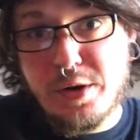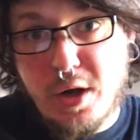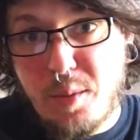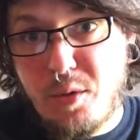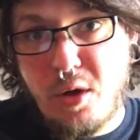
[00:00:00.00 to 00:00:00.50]
a
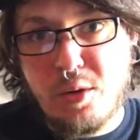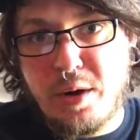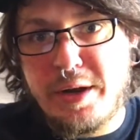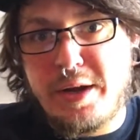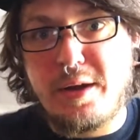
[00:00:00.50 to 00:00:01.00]
couple
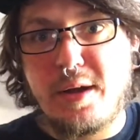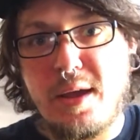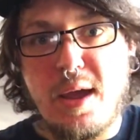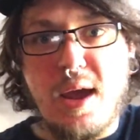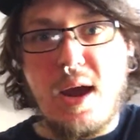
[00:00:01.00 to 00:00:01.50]
already
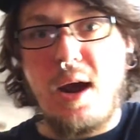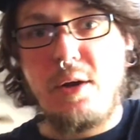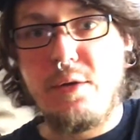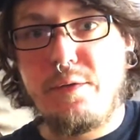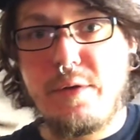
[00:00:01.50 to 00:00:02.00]

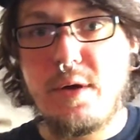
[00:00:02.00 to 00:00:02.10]
out of